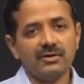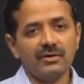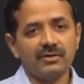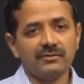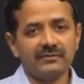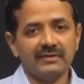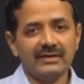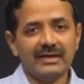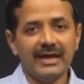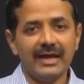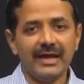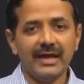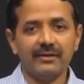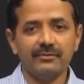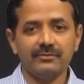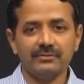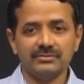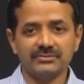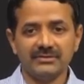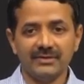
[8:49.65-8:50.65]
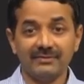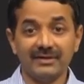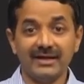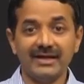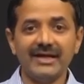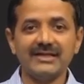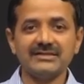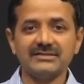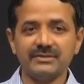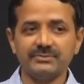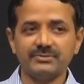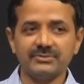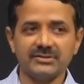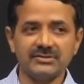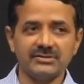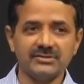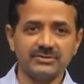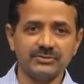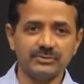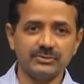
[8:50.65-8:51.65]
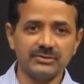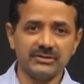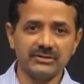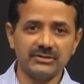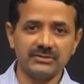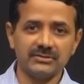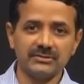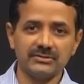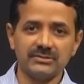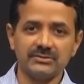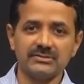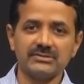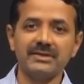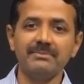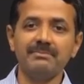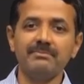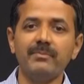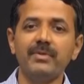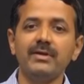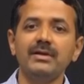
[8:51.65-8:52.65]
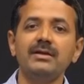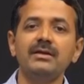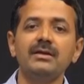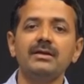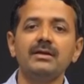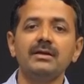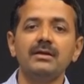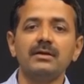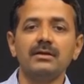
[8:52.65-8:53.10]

or we have several exceptions to the simple